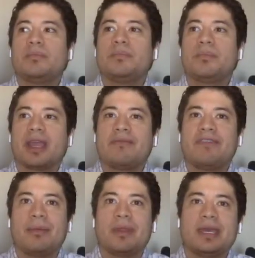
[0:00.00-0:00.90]
break up
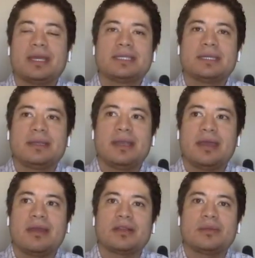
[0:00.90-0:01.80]
families
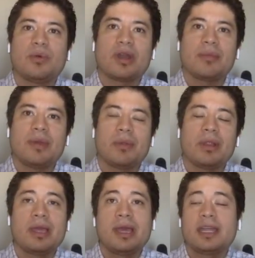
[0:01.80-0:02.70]
and are deporting
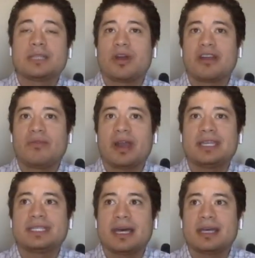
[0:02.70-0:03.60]
people. That's part of what
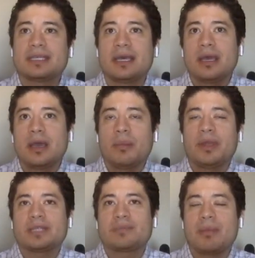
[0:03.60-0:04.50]
ICE does. But
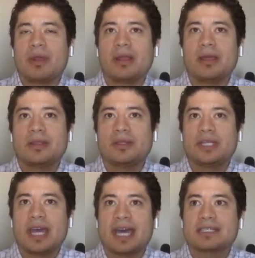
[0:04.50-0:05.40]
that's primarily the
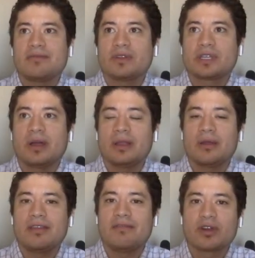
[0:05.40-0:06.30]
task of what's called
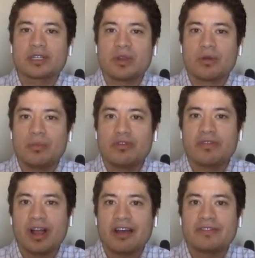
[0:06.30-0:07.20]
enforcement and
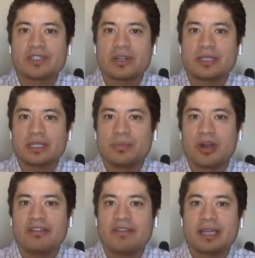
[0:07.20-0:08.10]
removal officers. That's
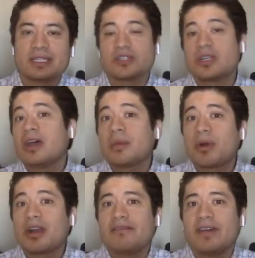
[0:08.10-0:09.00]
part of ICE. There's another
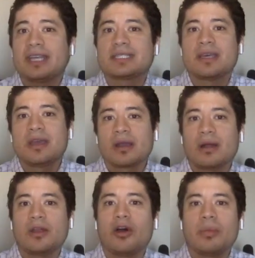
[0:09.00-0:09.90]
part of ICE
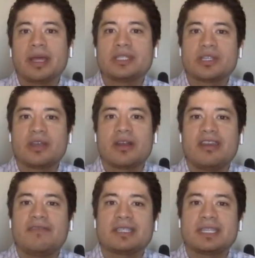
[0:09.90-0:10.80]
called Homeland Security
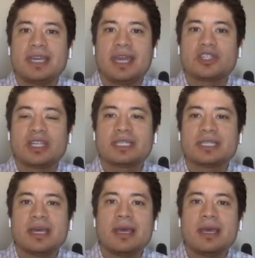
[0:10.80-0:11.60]
Investigations